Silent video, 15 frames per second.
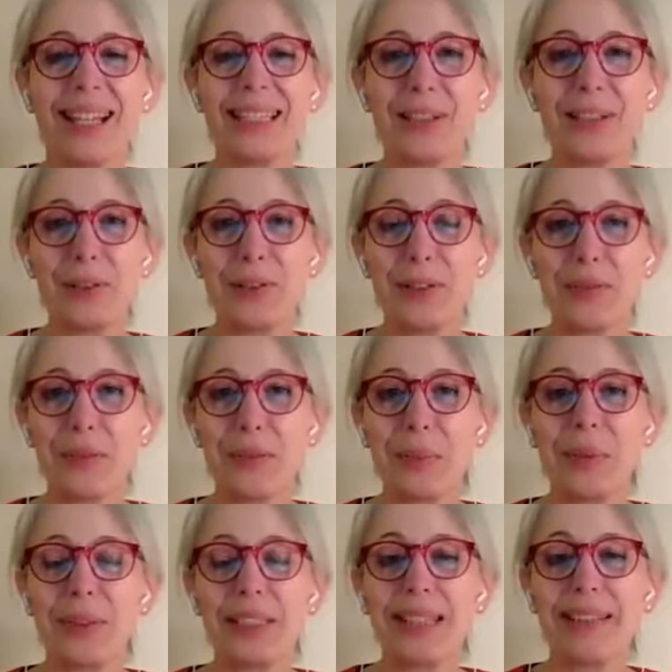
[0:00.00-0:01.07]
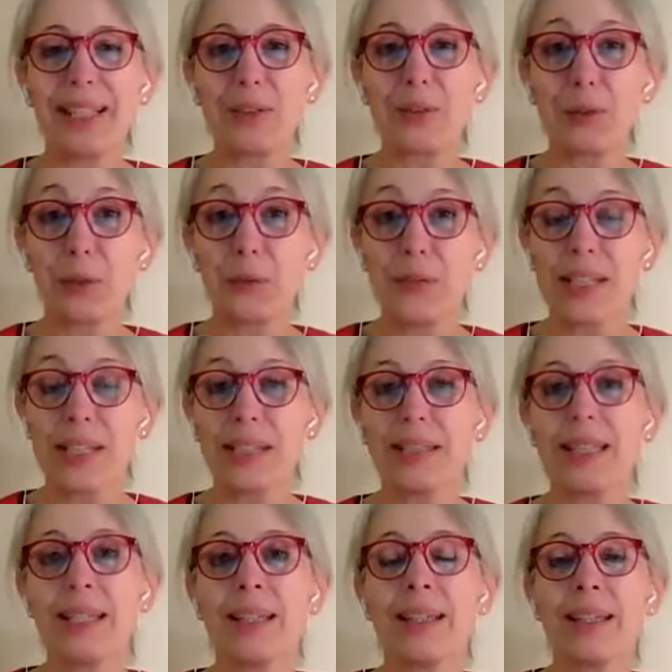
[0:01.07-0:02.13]
Hello, everybody. Thank you for
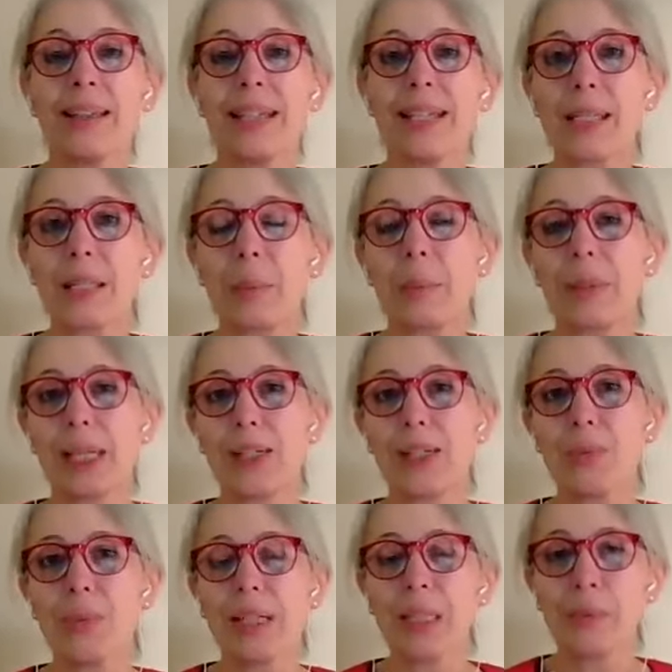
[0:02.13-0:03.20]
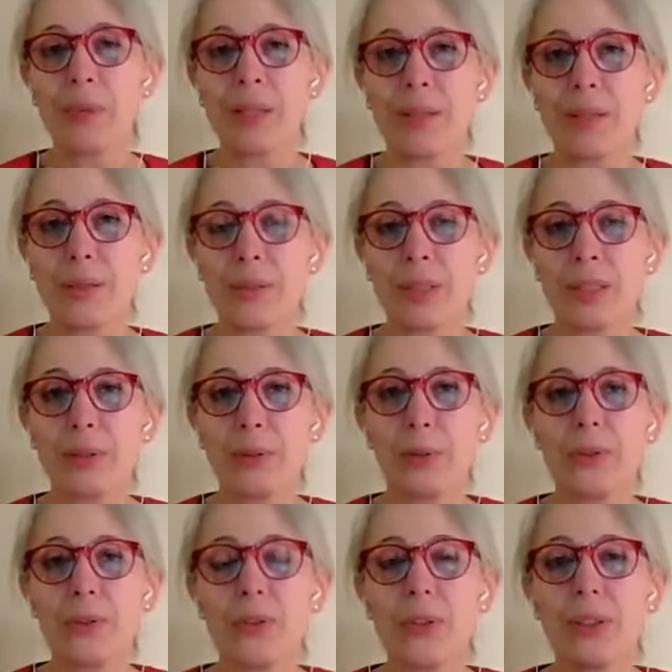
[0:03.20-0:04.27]
visiting this page. My name is Zsuzsanna
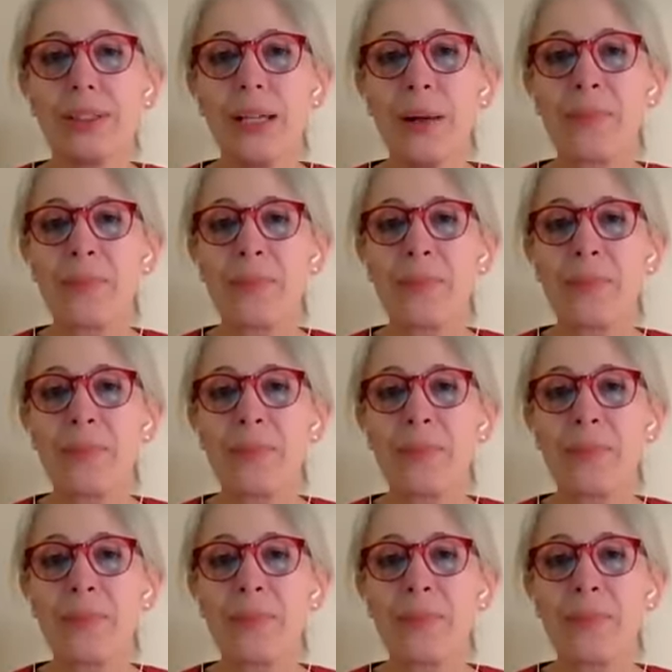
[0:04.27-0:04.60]
Hörcsög.